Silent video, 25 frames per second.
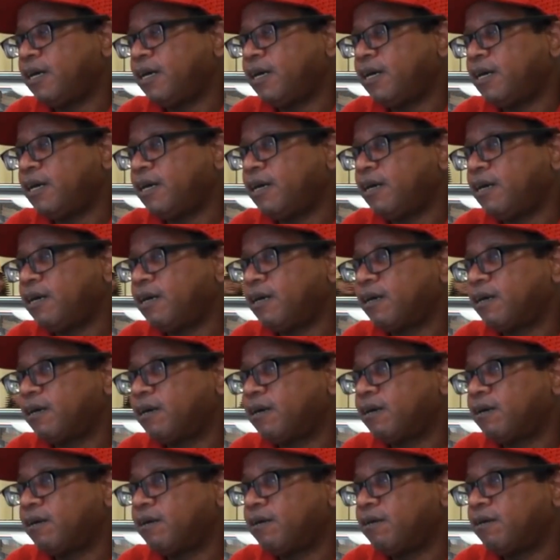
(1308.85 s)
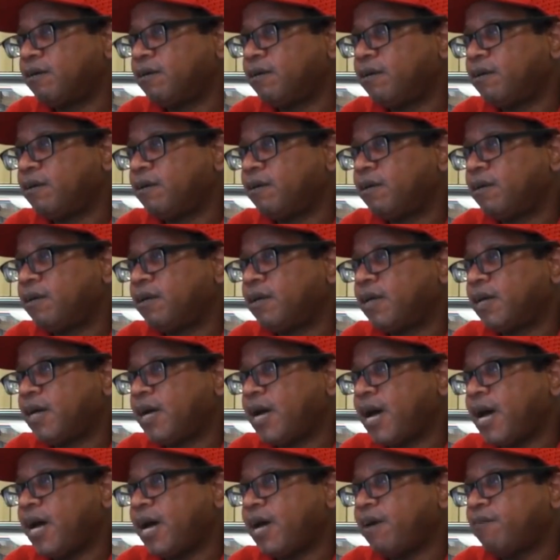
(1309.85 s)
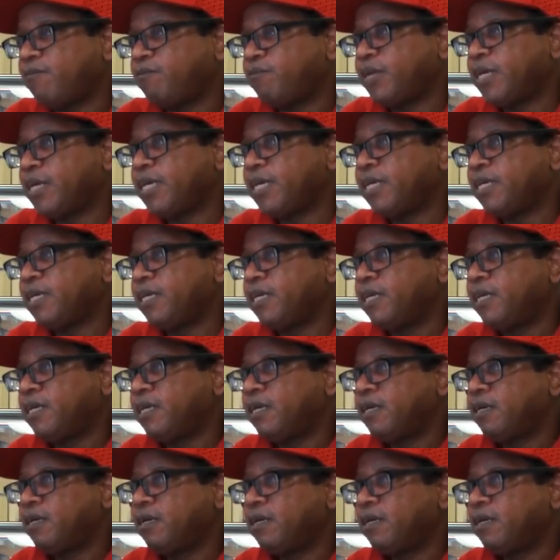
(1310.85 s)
uh, I have been,